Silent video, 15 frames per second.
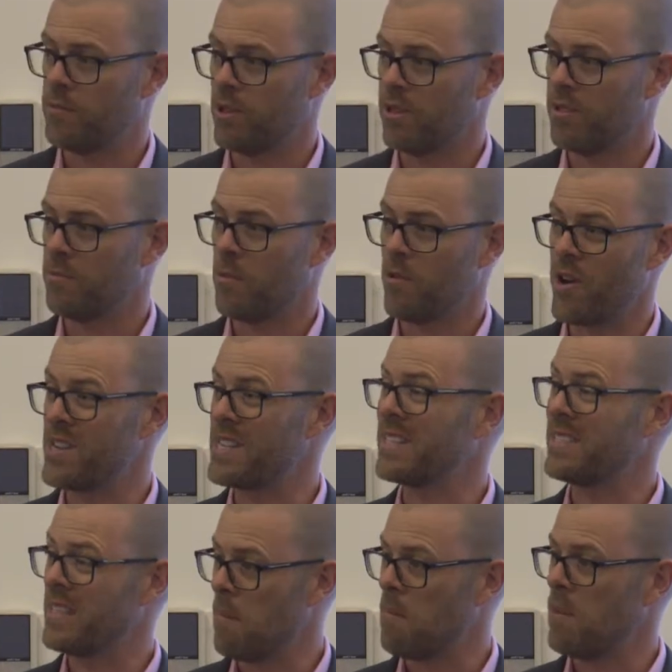So it's around
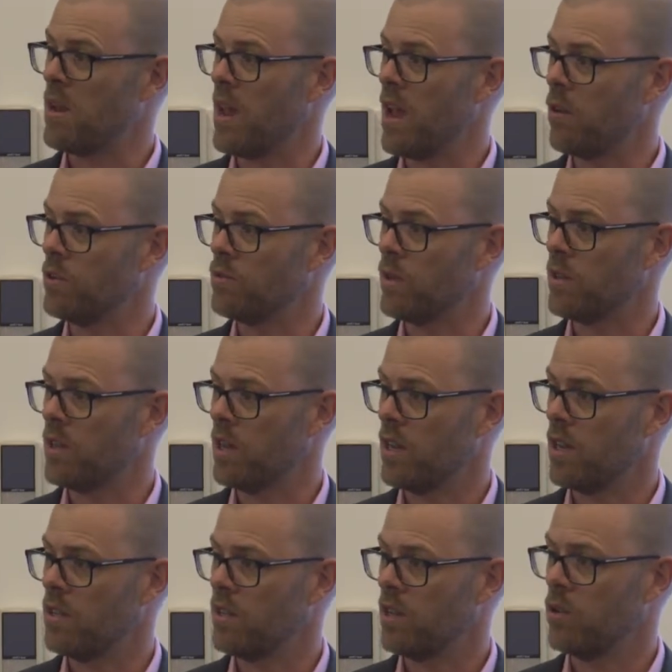December now is when
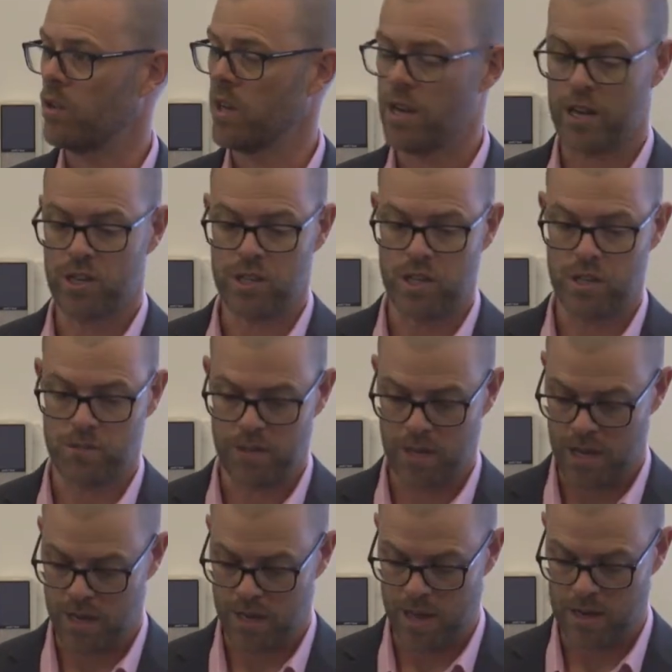they're looking at actually
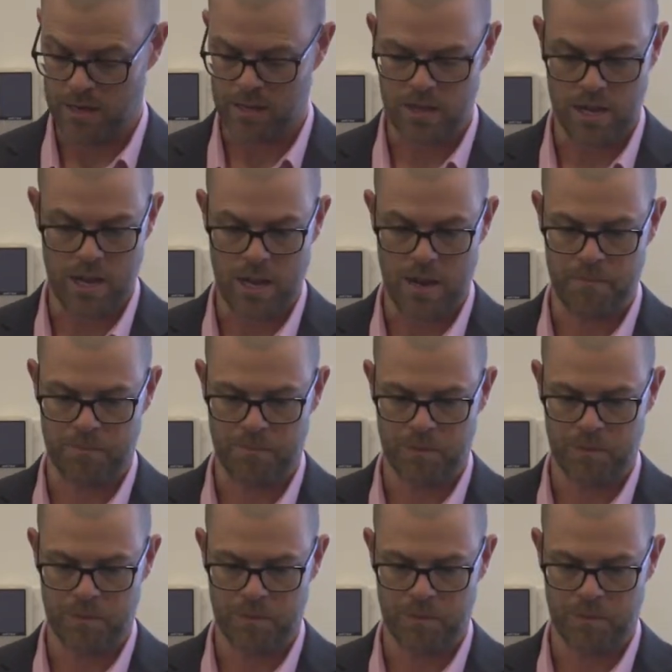kicking that and